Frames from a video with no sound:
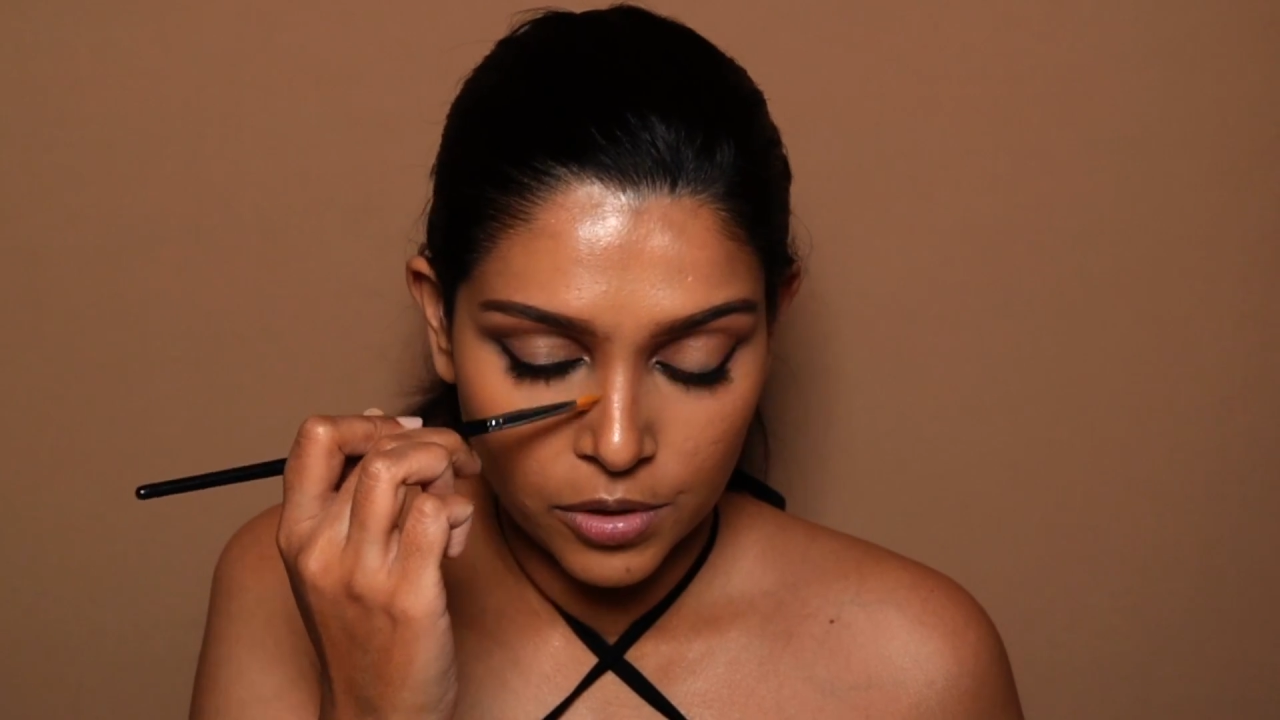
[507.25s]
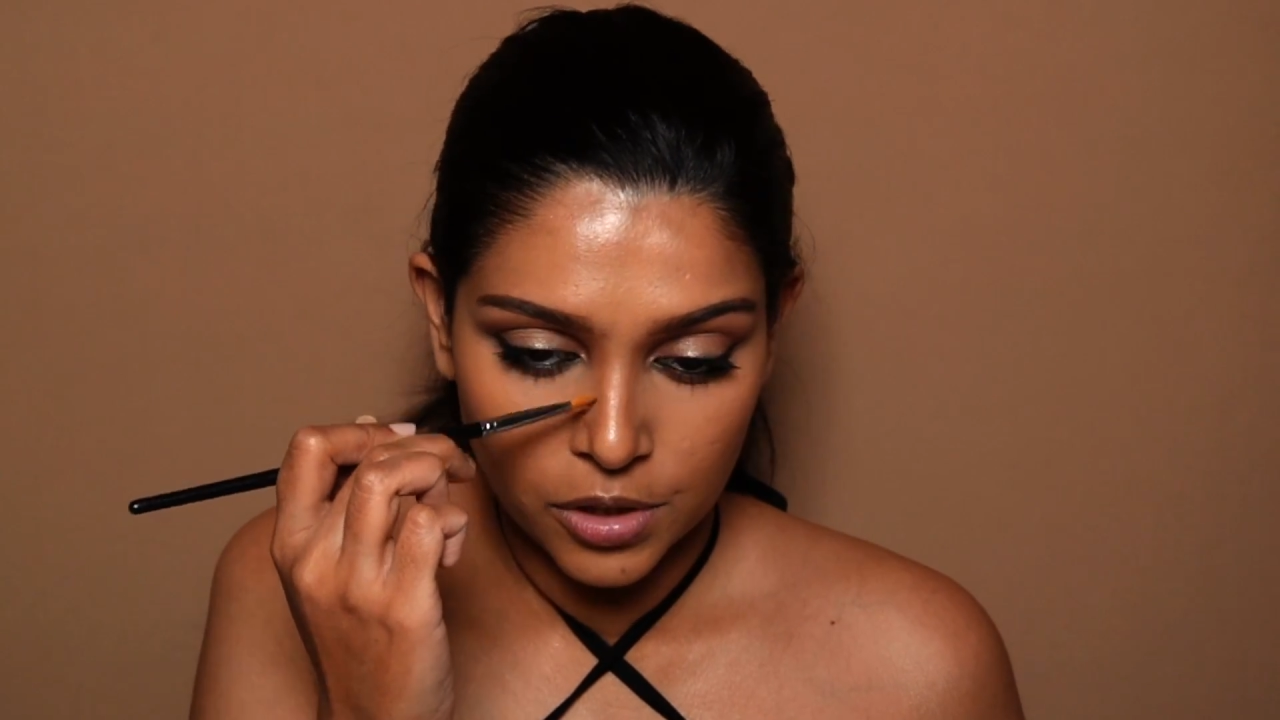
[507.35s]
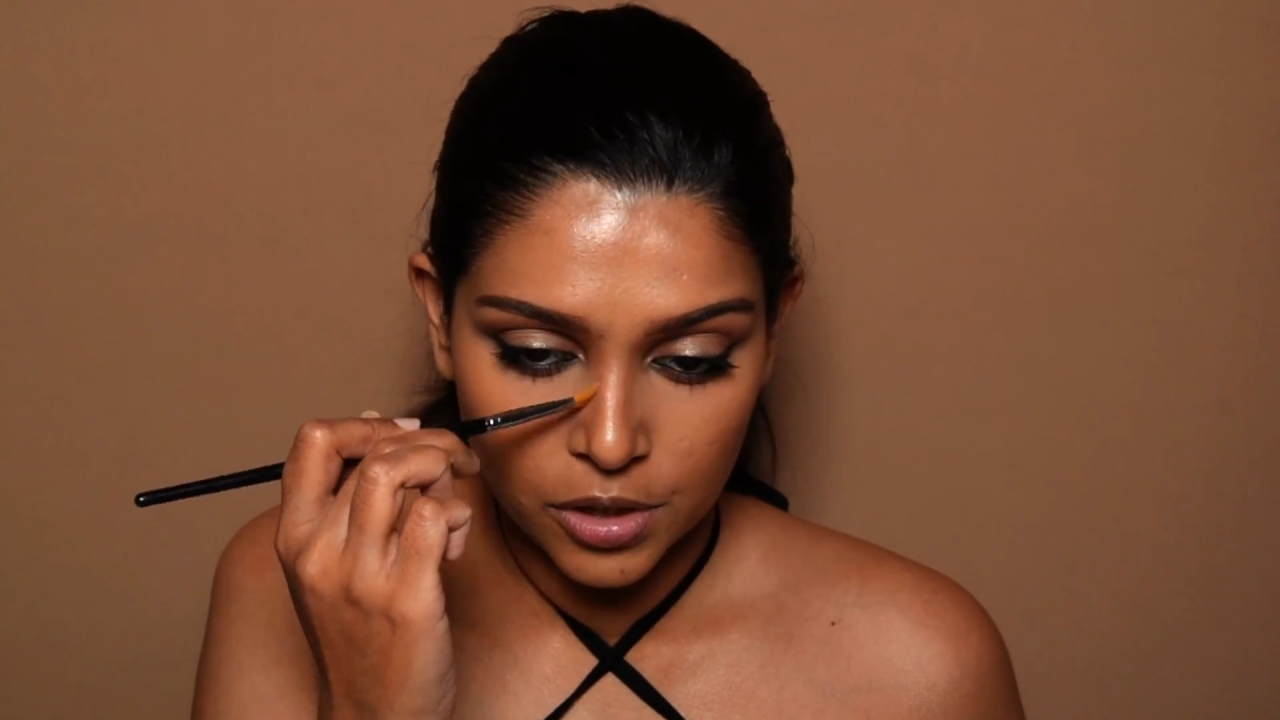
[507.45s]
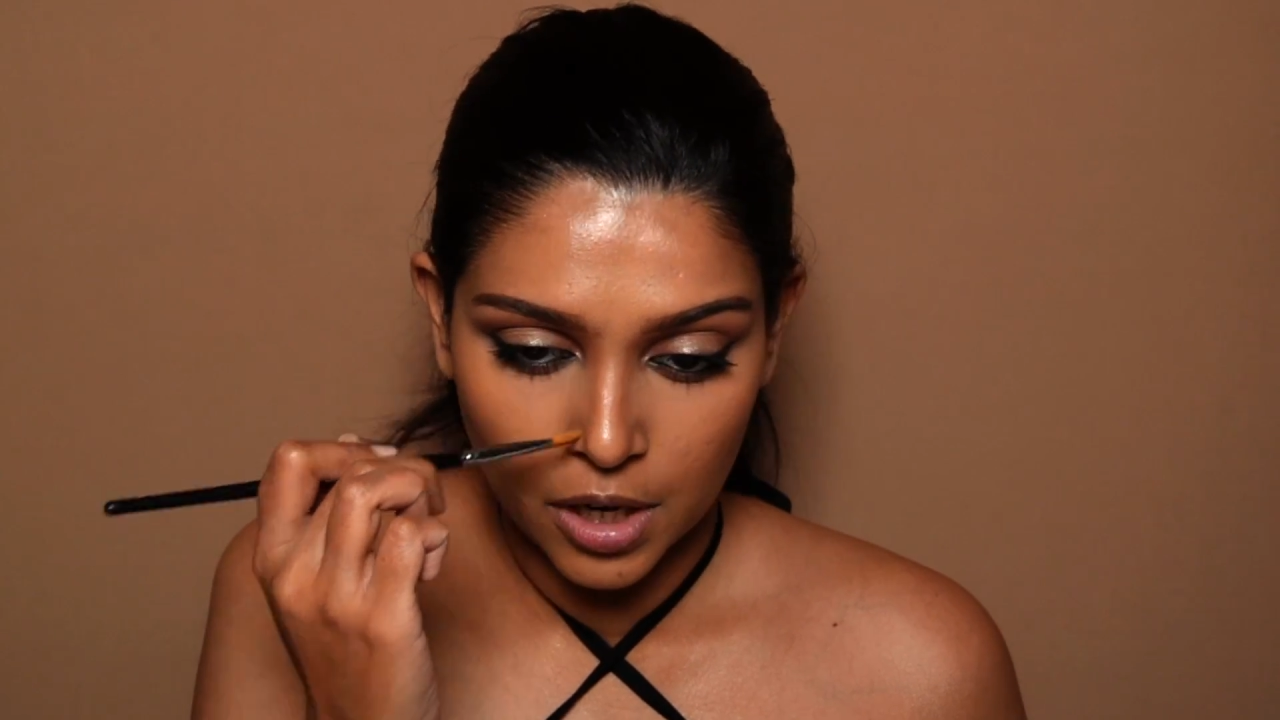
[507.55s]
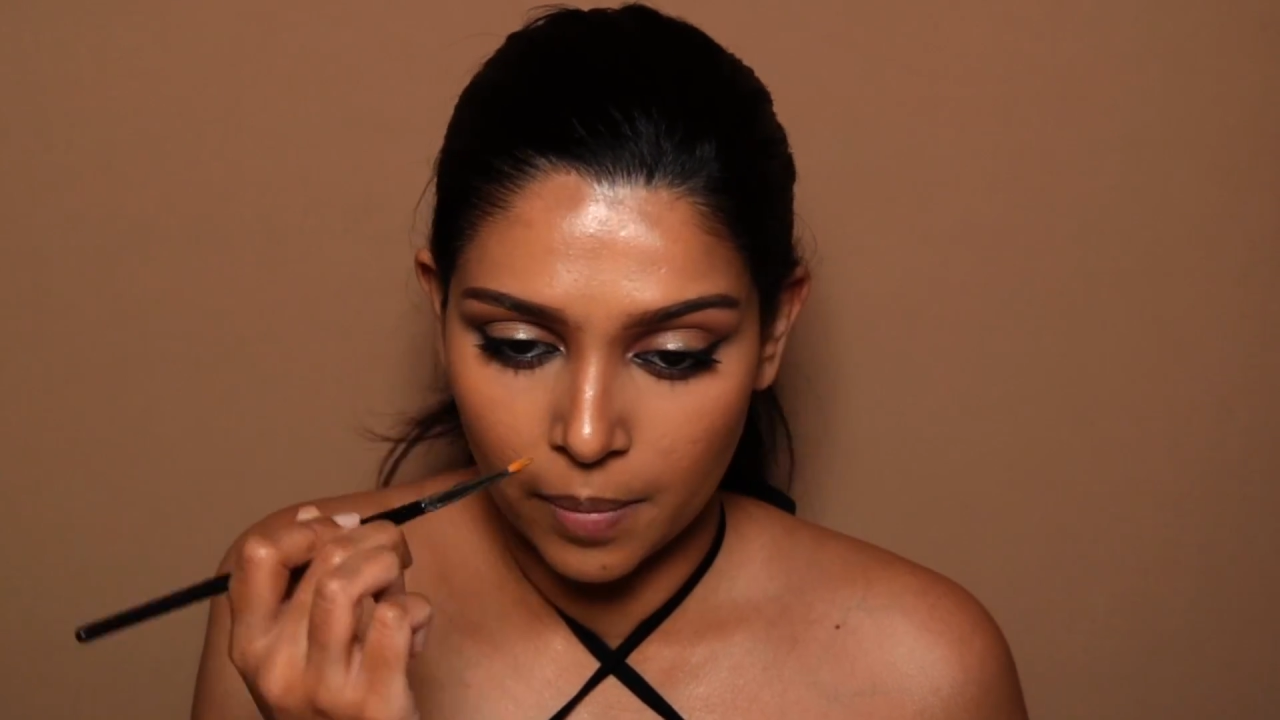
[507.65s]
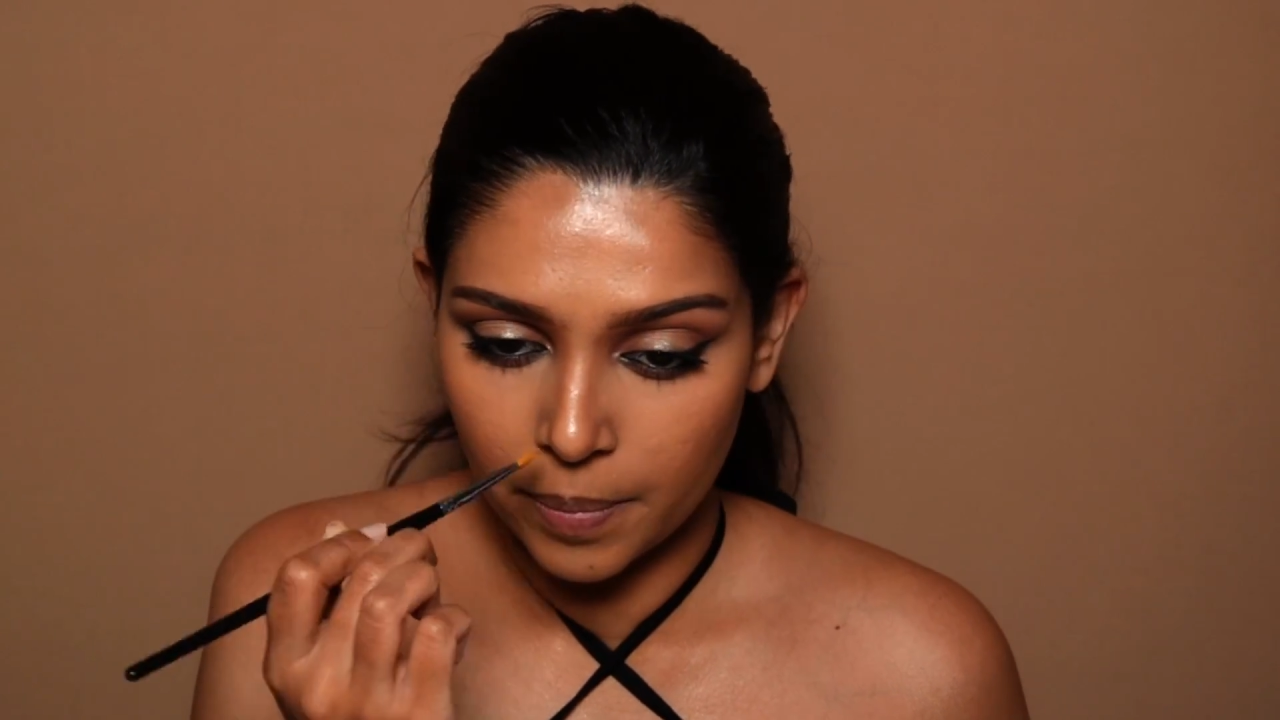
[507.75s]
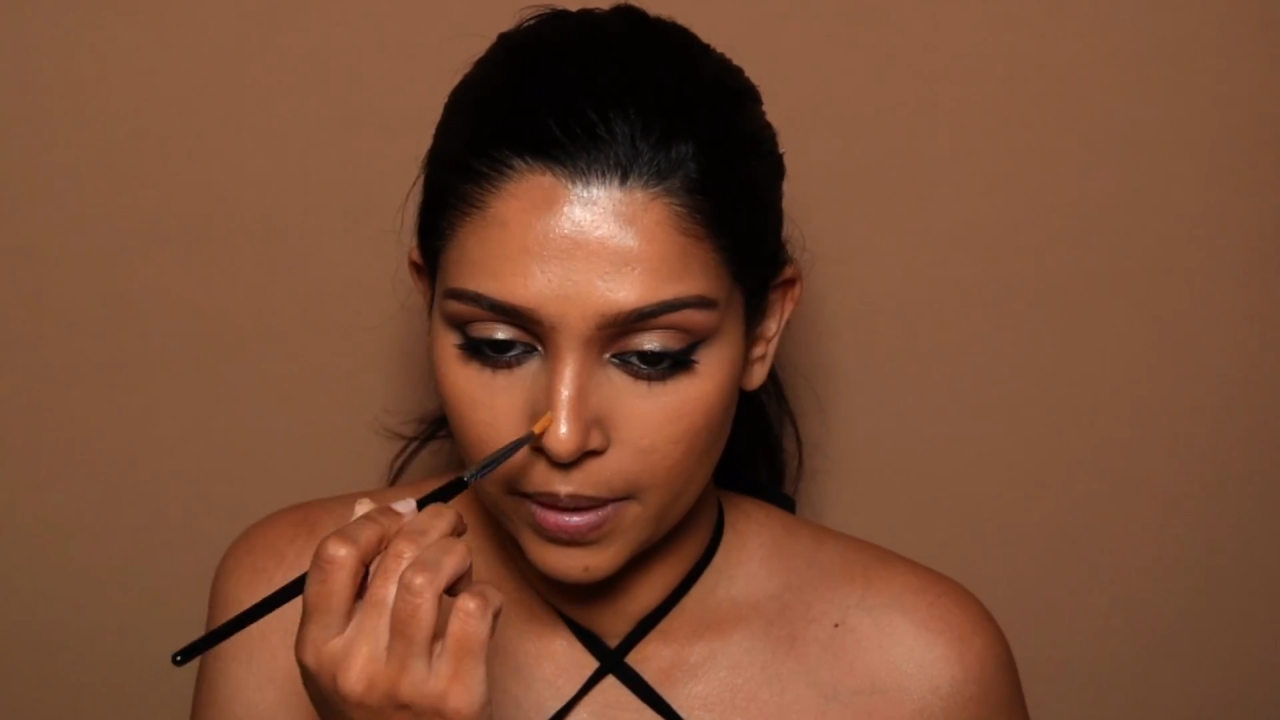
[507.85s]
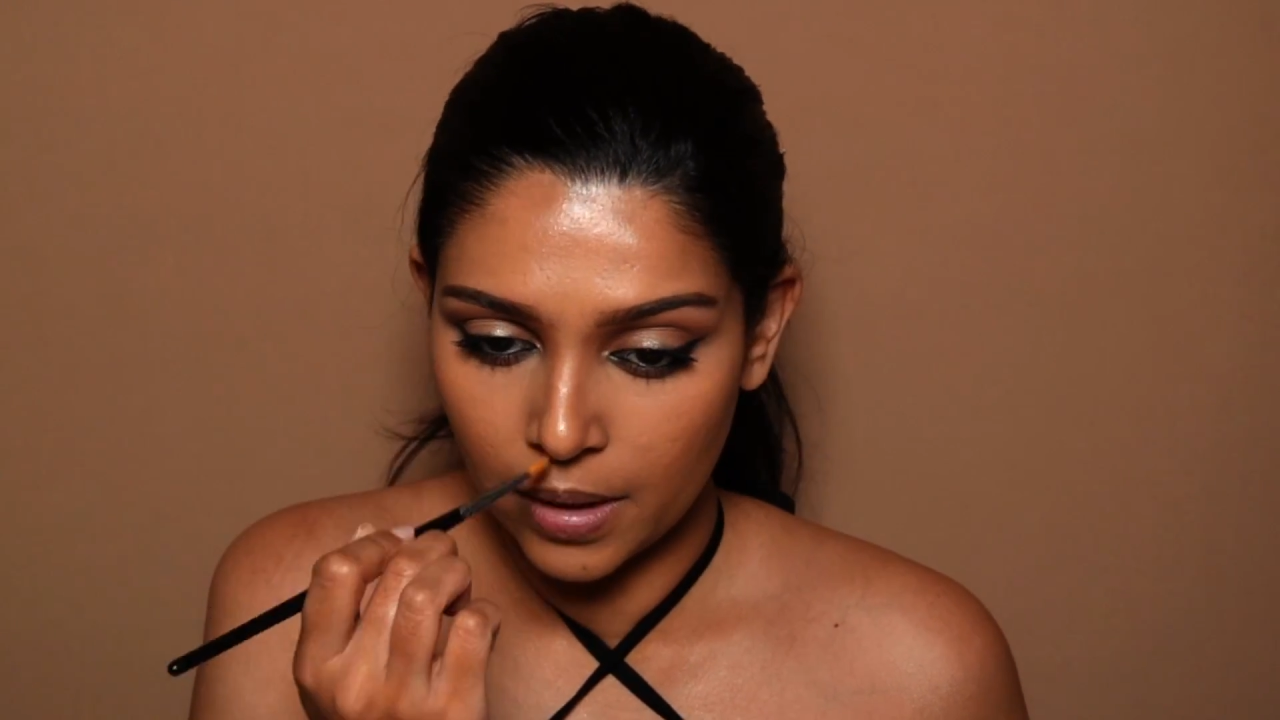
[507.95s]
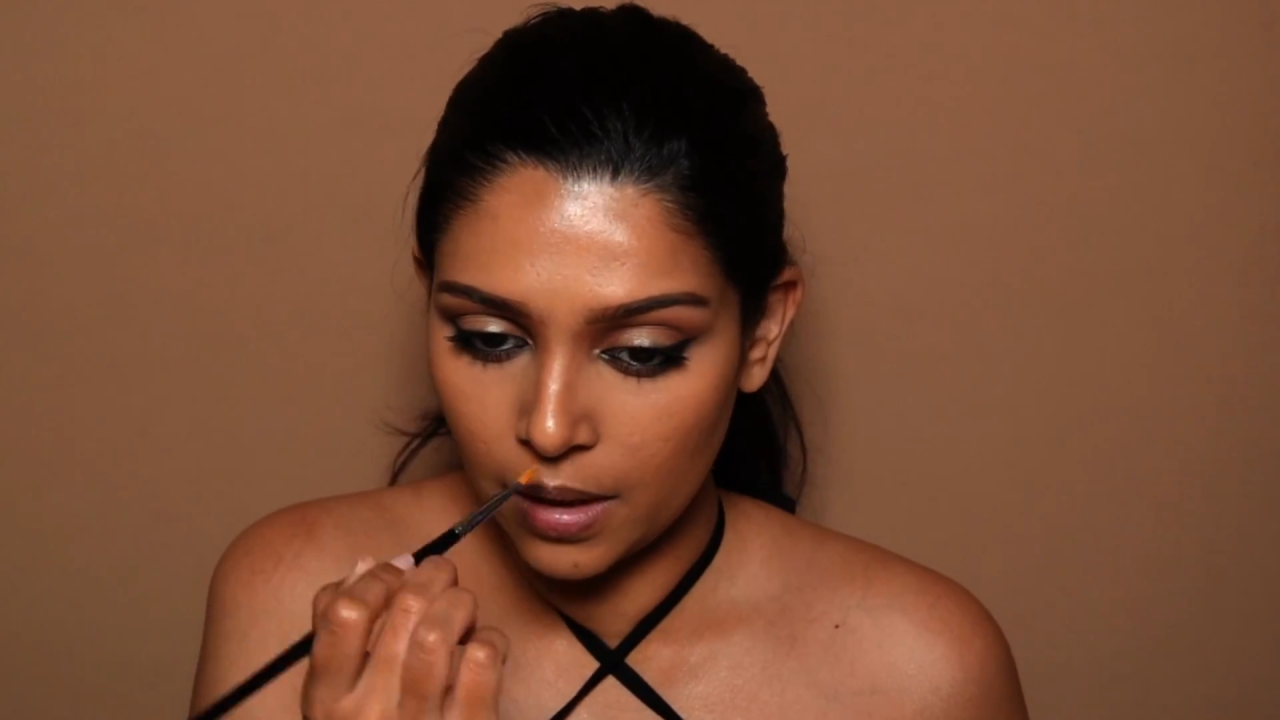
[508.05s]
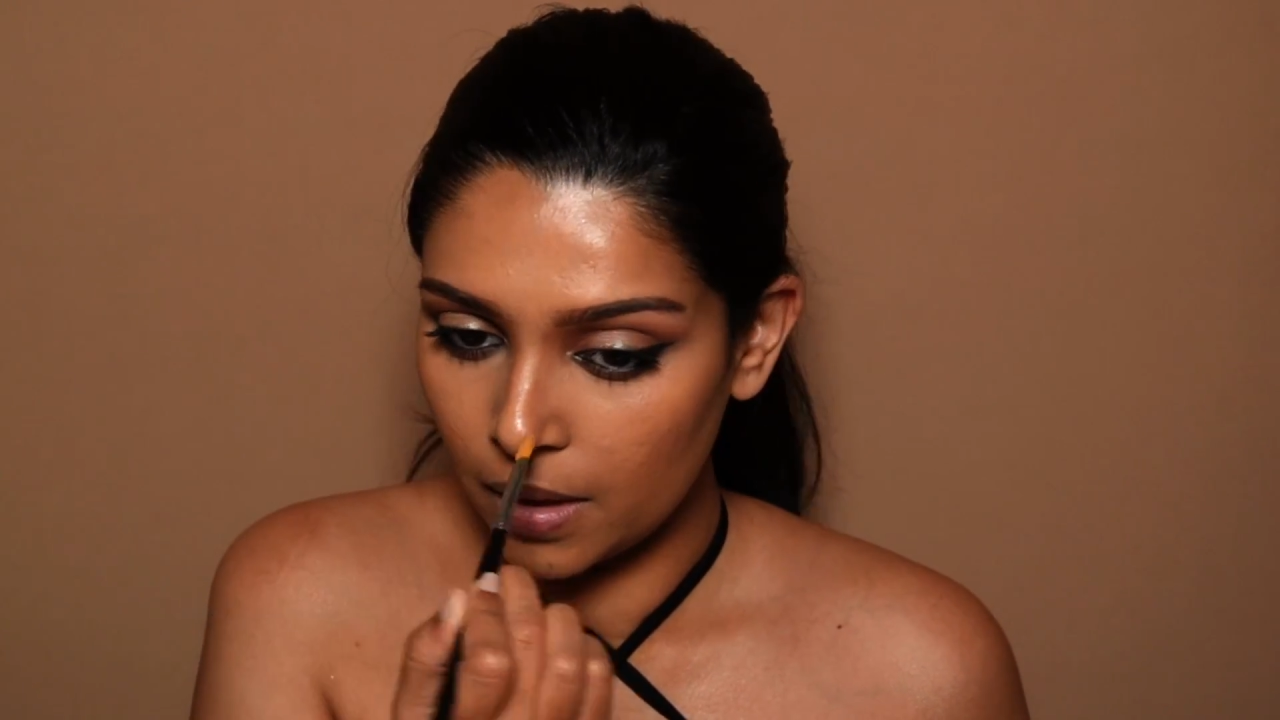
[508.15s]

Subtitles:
sharper.